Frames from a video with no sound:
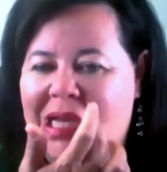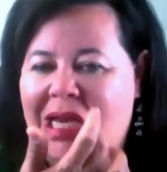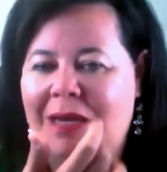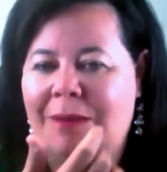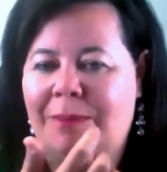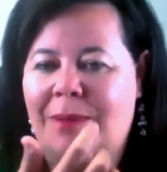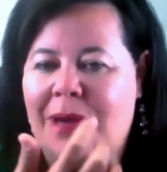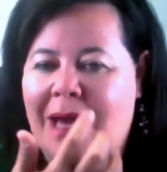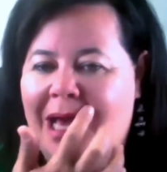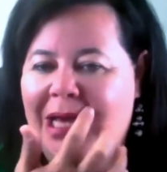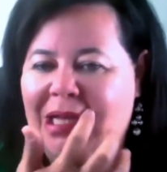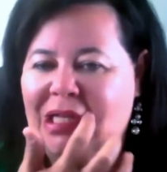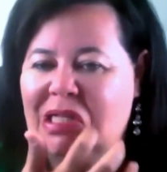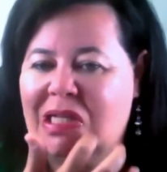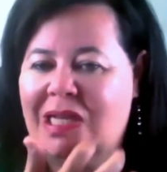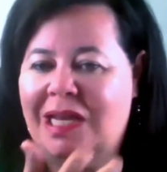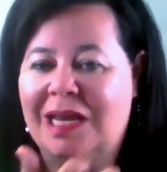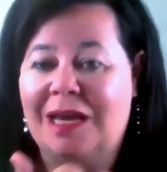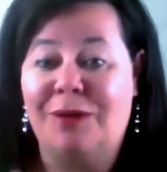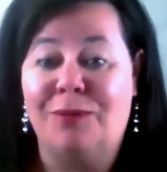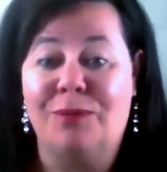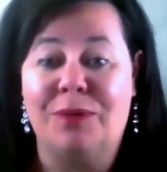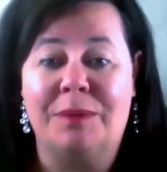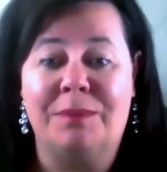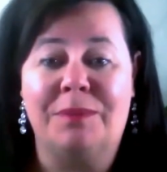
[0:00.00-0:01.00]
type
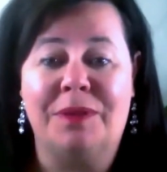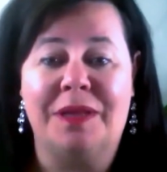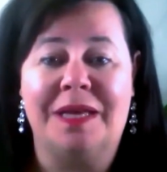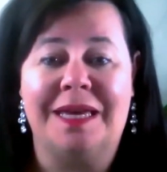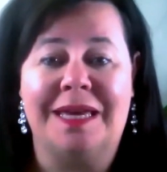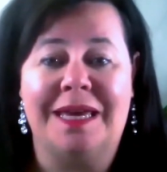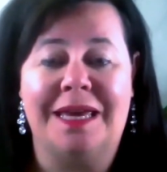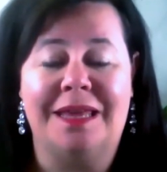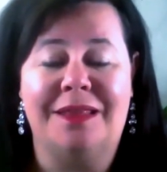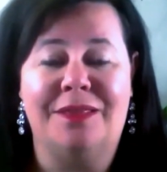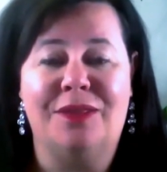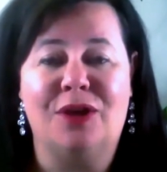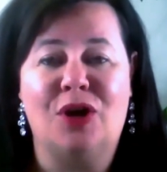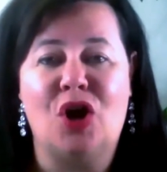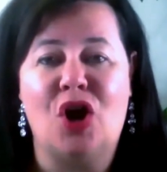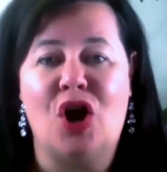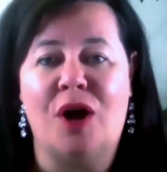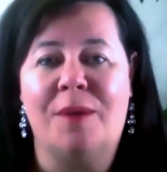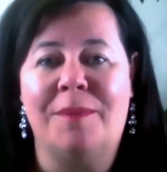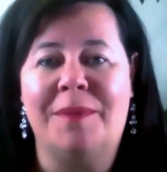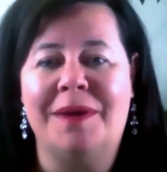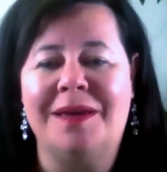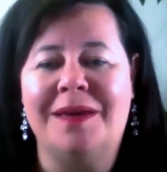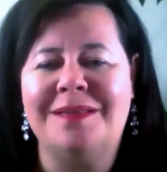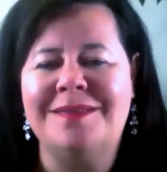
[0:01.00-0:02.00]
hashtag replay in the
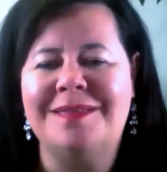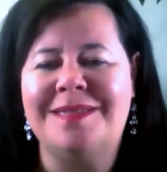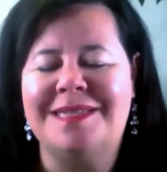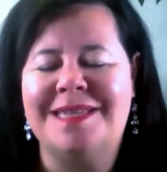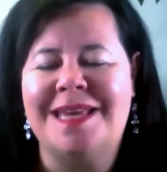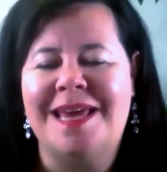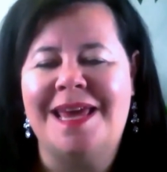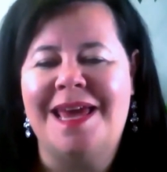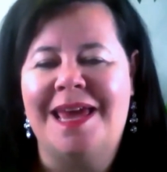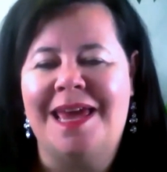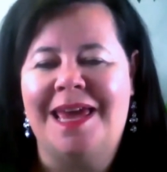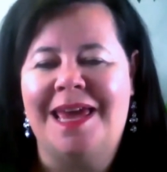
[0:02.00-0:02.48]
comments,